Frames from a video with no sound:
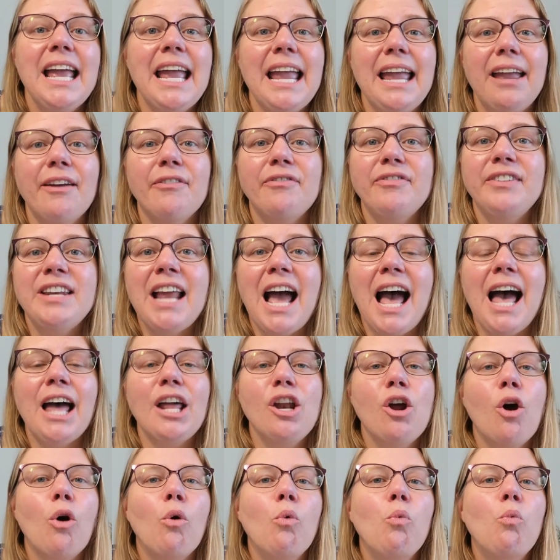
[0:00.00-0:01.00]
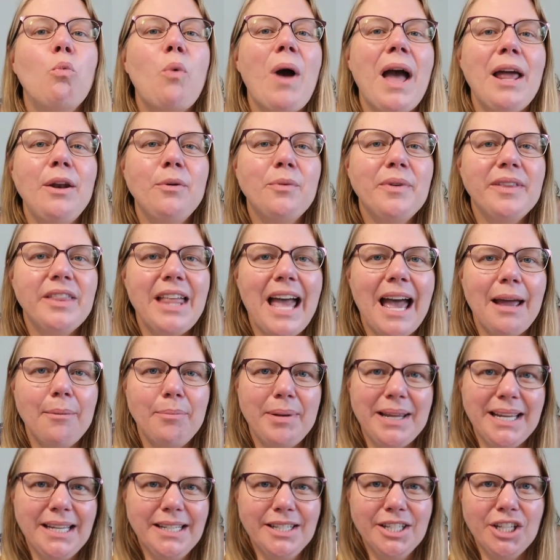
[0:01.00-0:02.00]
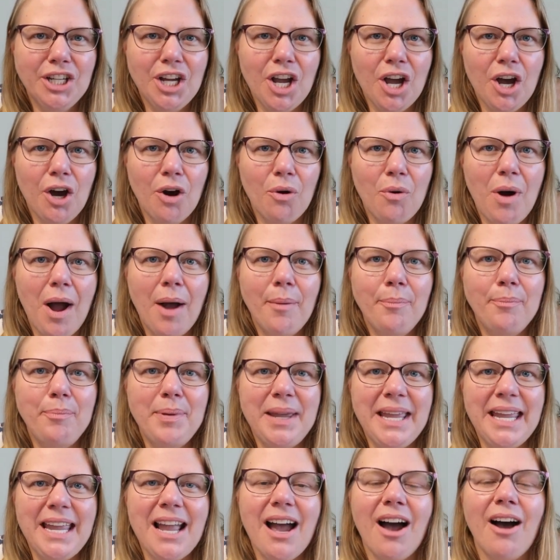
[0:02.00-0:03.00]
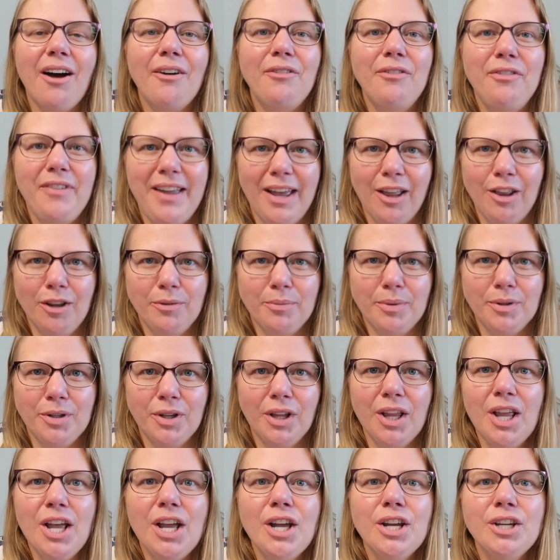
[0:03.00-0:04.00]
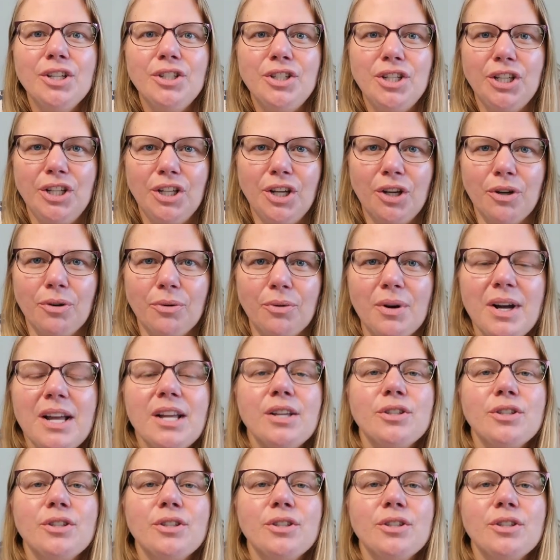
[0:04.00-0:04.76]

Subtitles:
If not, when would that PTO be available to you?